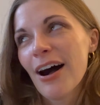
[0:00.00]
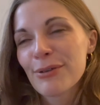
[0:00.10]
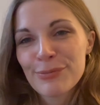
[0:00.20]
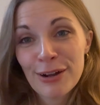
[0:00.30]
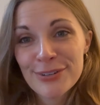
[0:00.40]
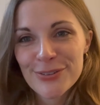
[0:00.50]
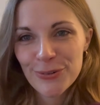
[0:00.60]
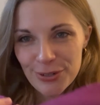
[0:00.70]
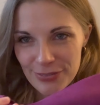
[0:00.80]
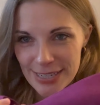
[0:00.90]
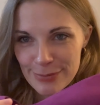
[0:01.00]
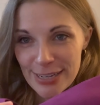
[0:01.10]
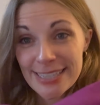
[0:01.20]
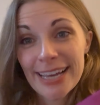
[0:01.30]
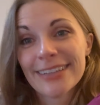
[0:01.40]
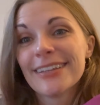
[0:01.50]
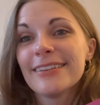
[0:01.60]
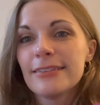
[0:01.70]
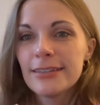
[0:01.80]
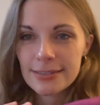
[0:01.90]
I'm going to preface all of this by saying that
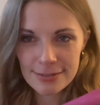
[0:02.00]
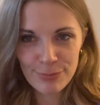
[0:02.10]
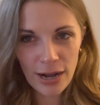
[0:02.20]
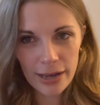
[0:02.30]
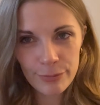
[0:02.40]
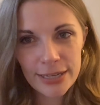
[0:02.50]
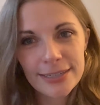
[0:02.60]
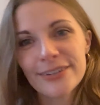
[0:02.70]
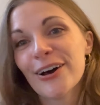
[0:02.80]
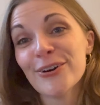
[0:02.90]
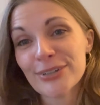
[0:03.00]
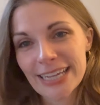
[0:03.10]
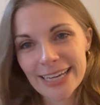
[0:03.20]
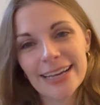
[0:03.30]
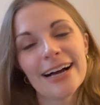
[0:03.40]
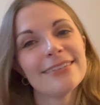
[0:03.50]
this is my opinion only,